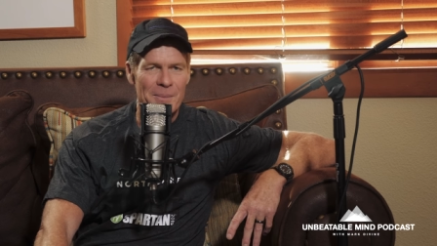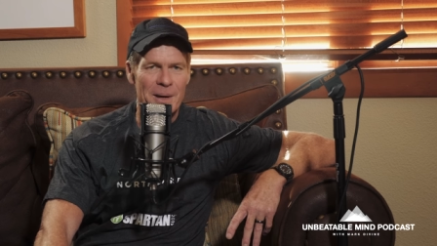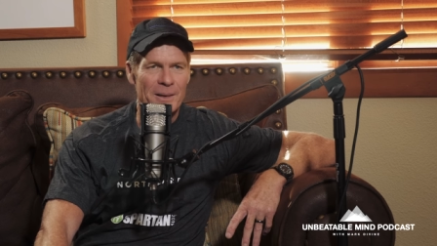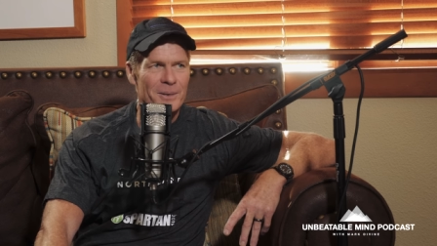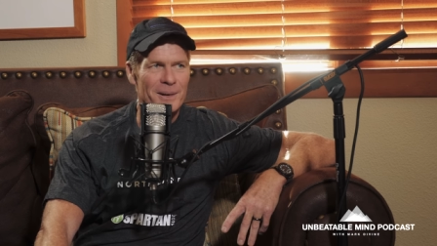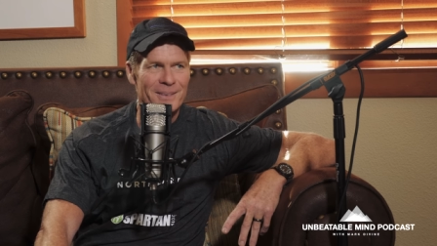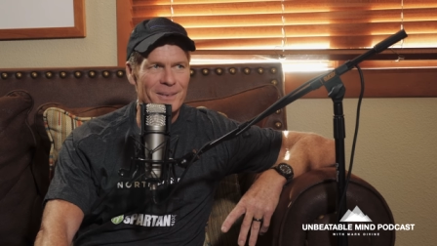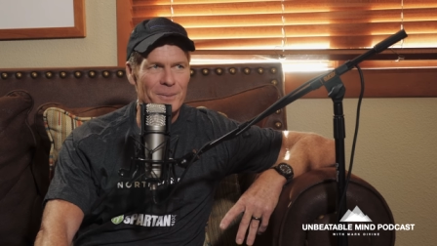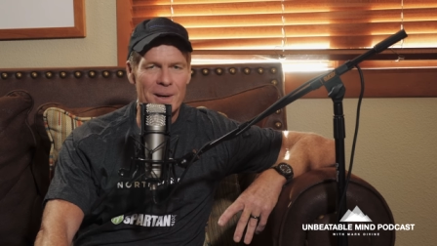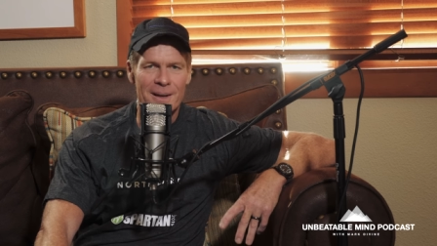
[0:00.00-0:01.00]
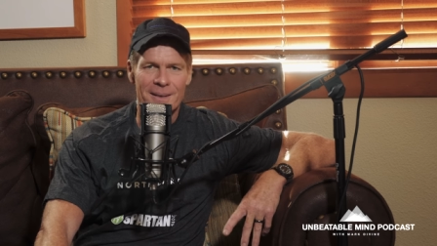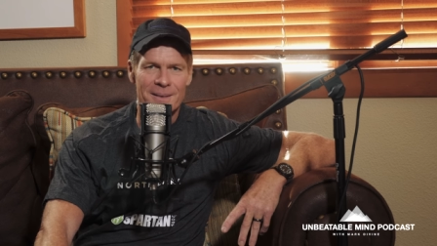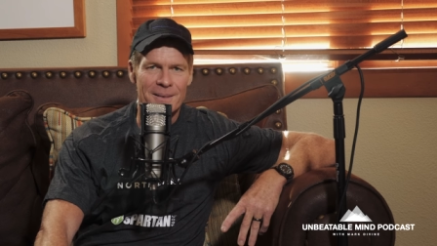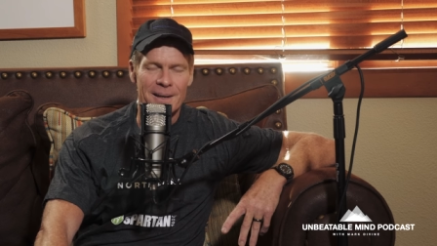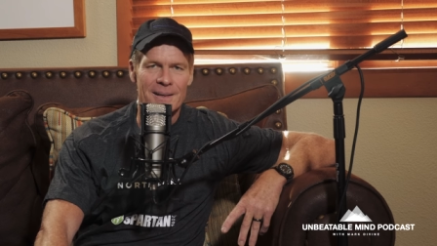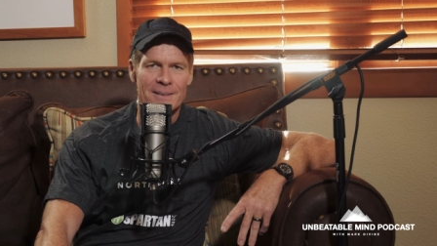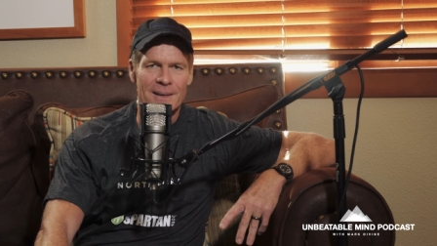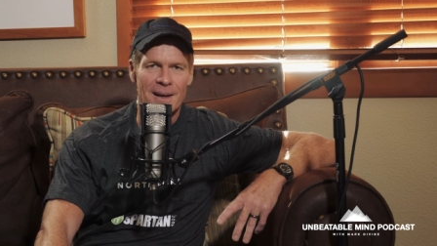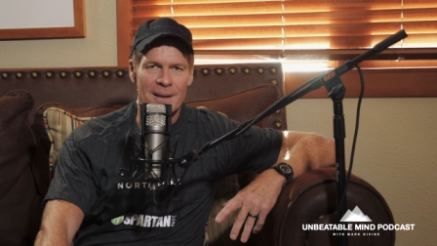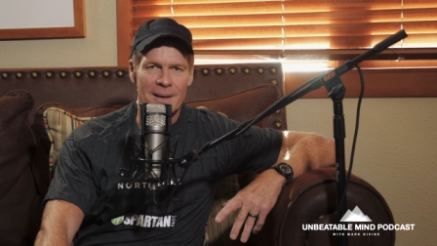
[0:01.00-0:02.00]
Man, Chris, what a, like, he's
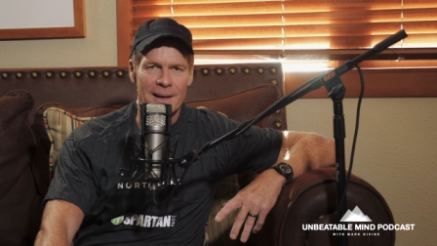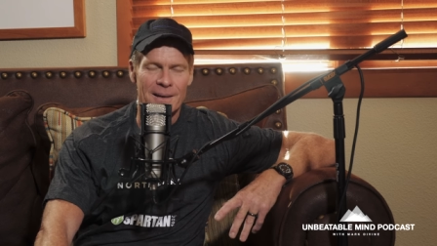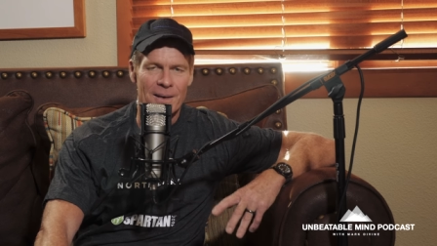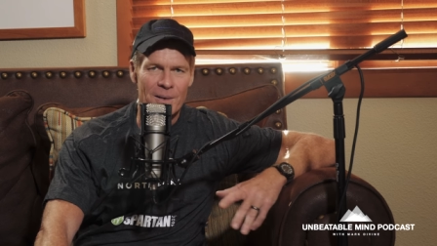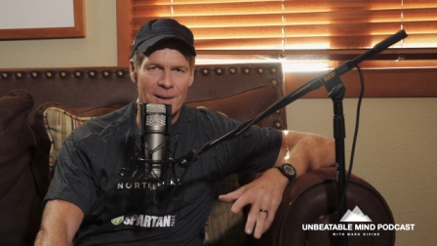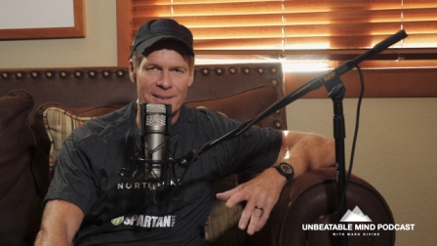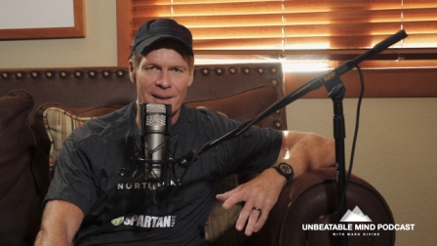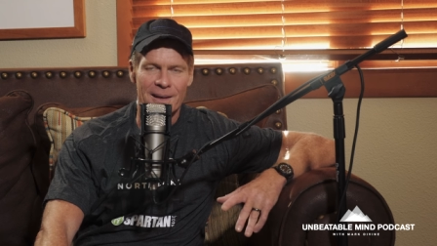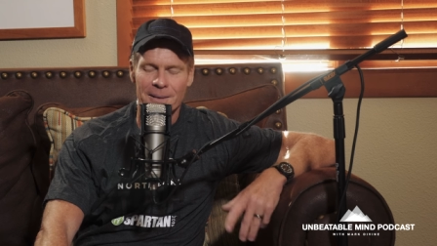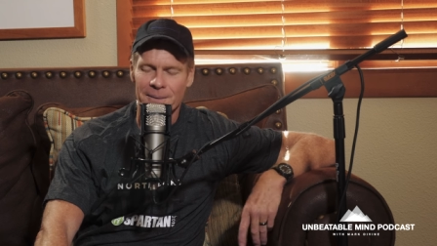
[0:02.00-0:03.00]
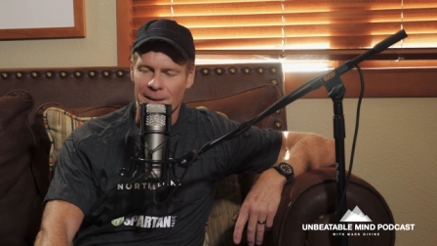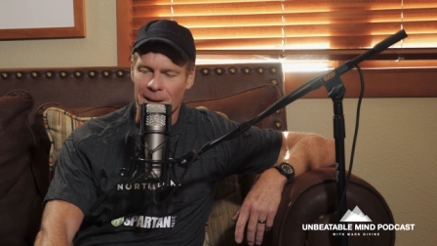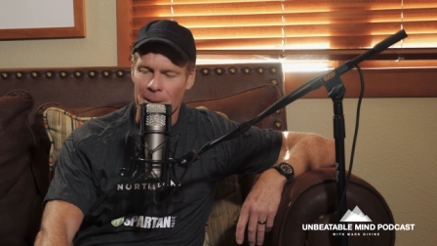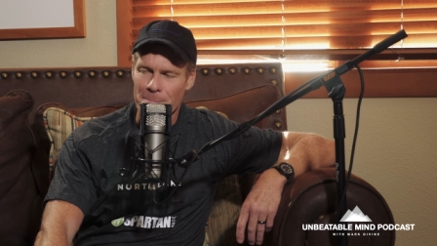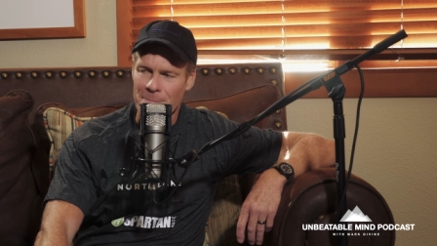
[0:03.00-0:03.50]
got, I can already tell, um,